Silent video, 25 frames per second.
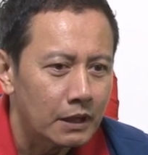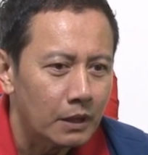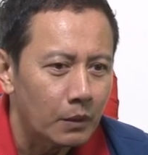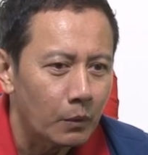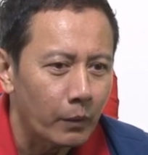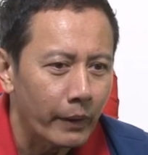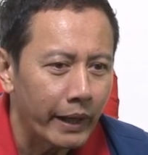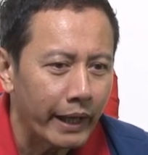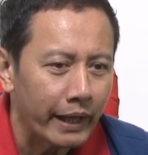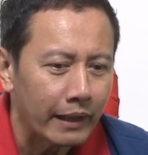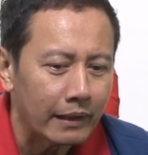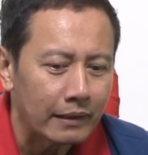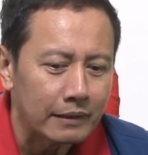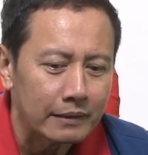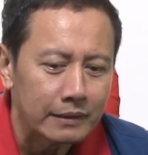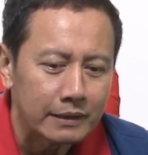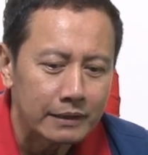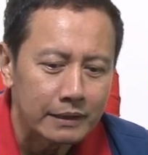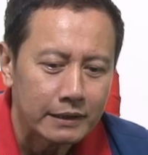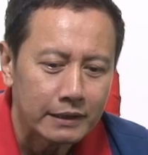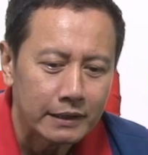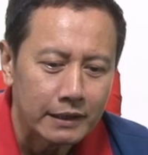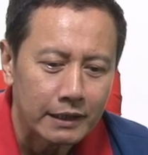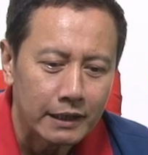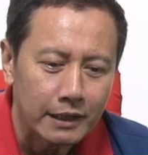when
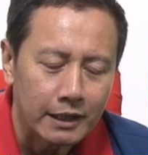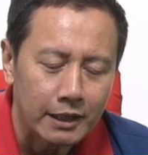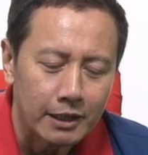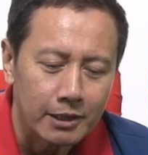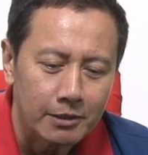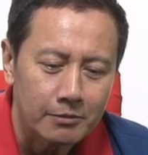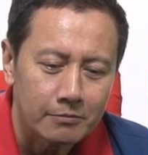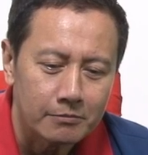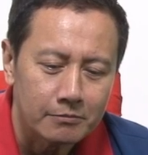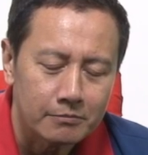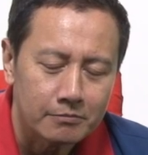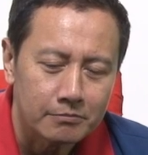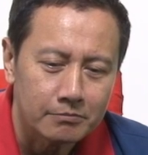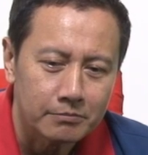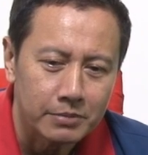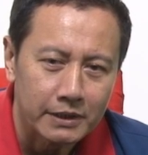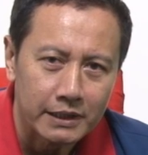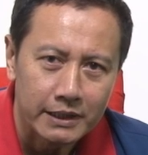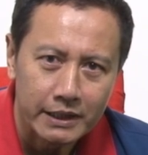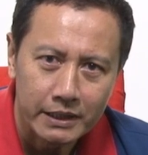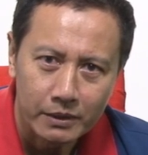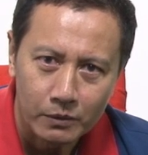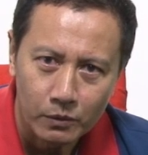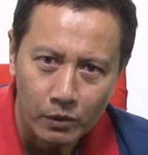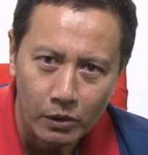the
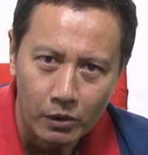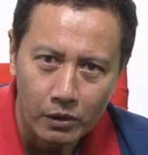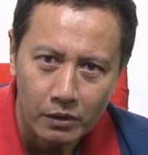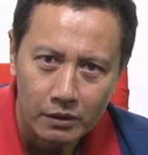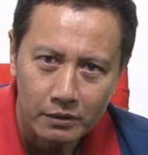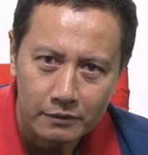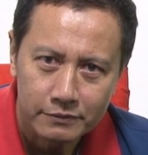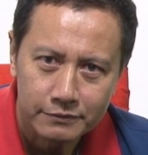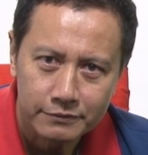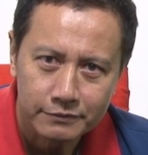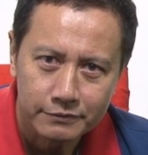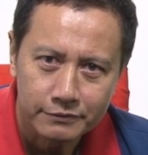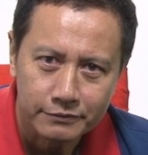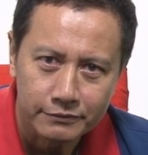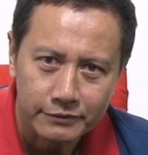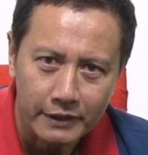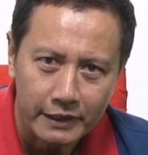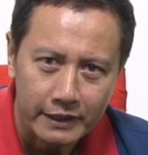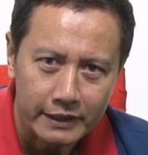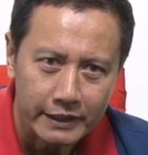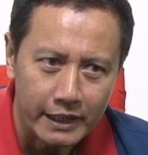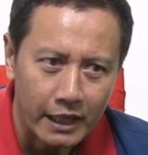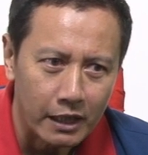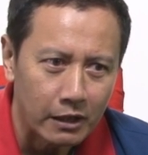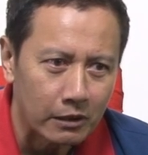Berlin Wall
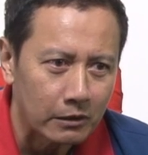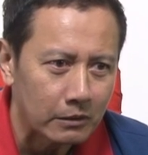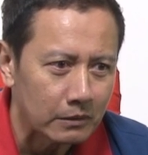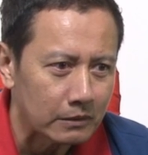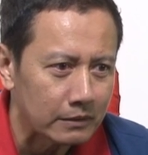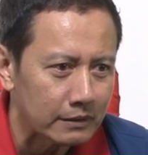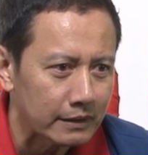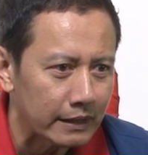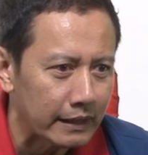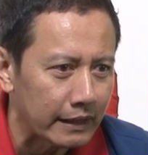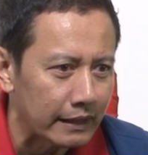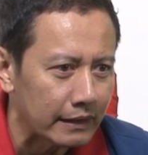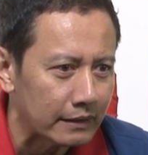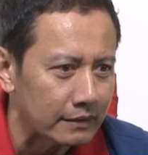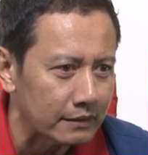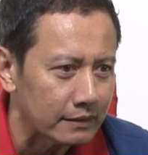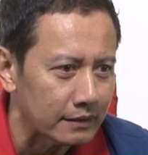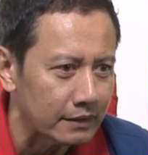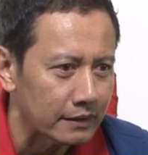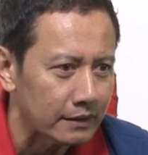fell down and